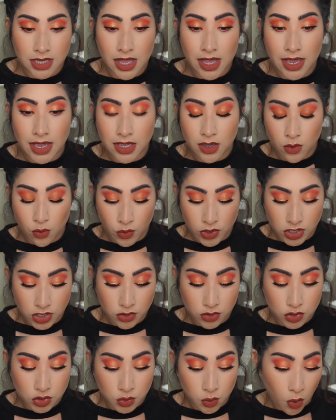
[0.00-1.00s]
like when
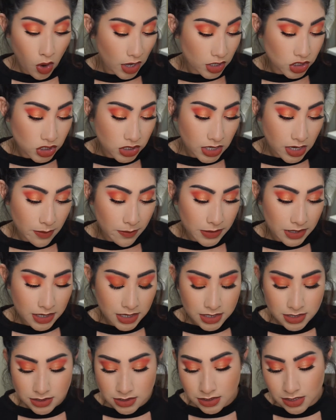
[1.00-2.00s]
you swatch it,
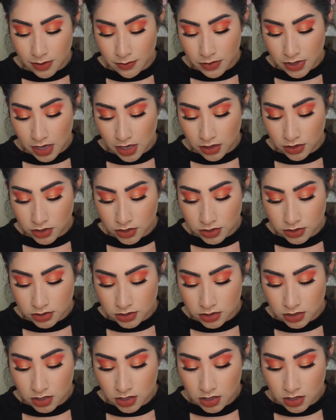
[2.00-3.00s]
because some
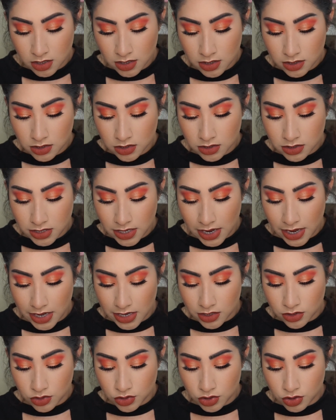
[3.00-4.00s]
colors
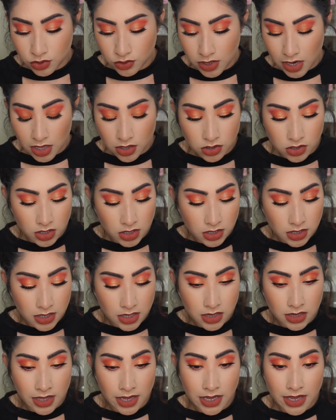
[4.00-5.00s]
tend to not
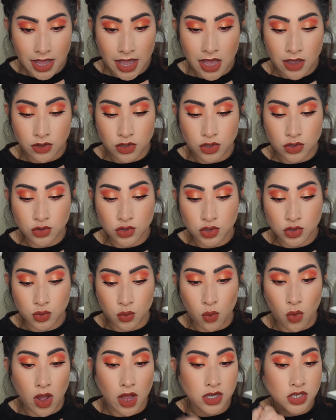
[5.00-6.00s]
look like how you
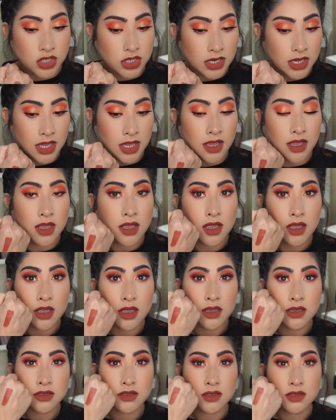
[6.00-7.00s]
swatch it.
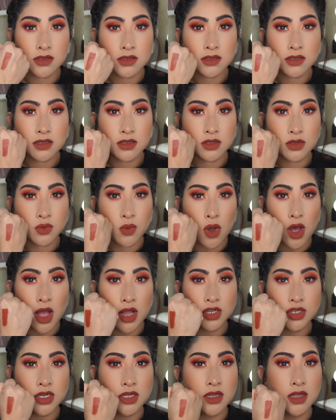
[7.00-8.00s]
So this is a
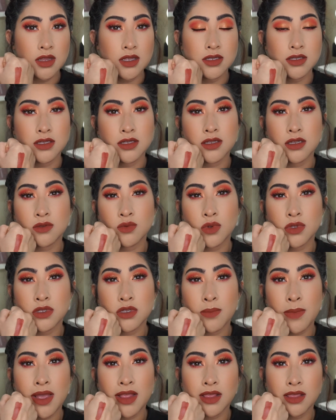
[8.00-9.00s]
swatch, and then this is
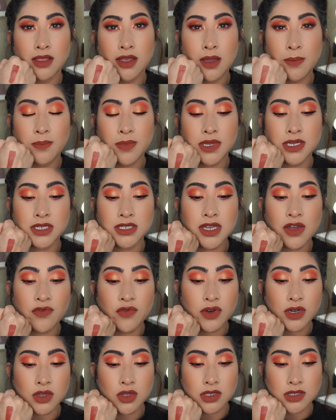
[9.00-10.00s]
what's on my lip. It
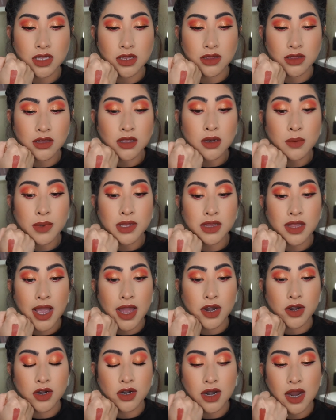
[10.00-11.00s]
definitely looks a little bit
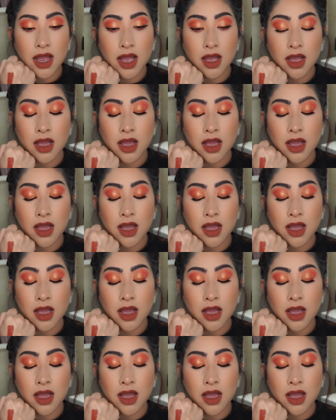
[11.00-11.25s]
lighter,